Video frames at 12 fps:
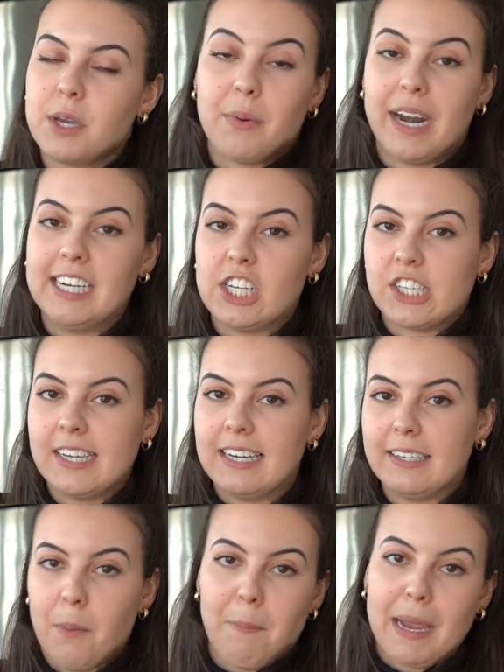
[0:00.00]
it when I just need a
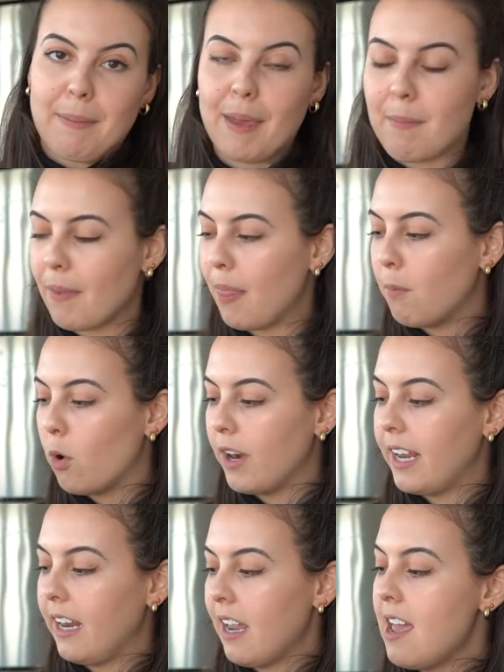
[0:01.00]
little pick-me-up in the
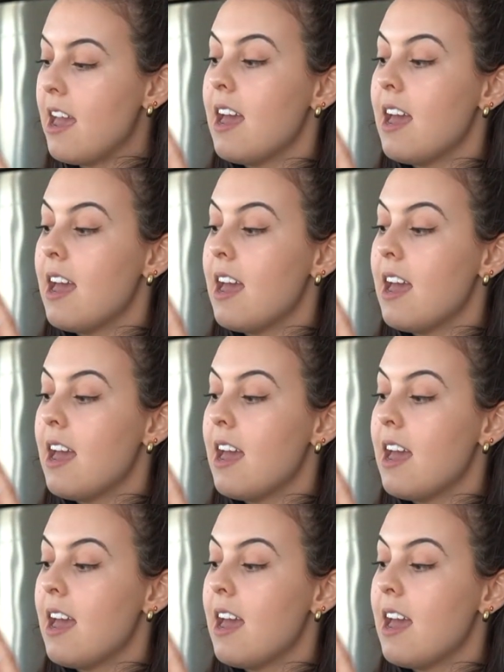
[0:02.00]
morning.